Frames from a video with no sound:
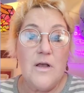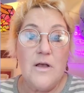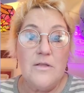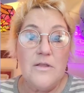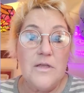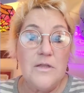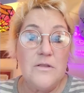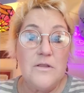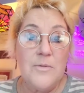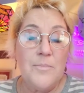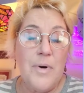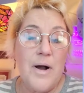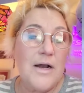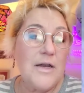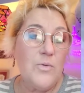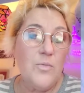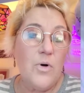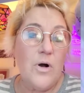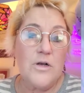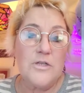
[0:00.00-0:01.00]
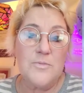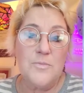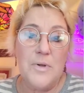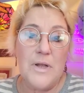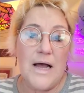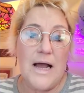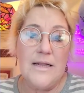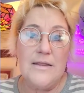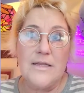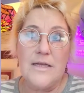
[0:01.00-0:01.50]
then the body walks
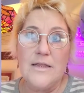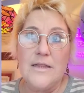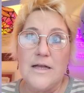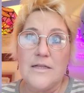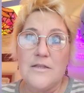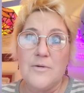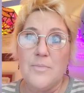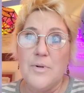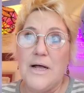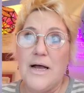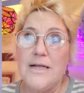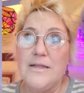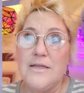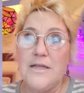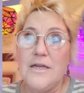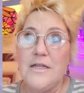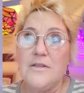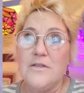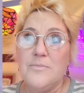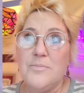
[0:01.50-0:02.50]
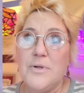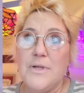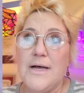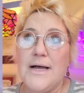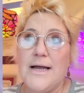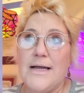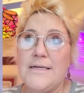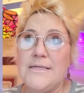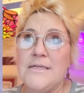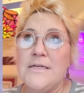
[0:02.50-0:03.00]
blindly, like the blind leading the
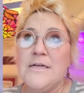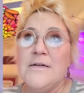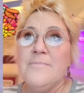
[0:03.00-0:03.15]
blind.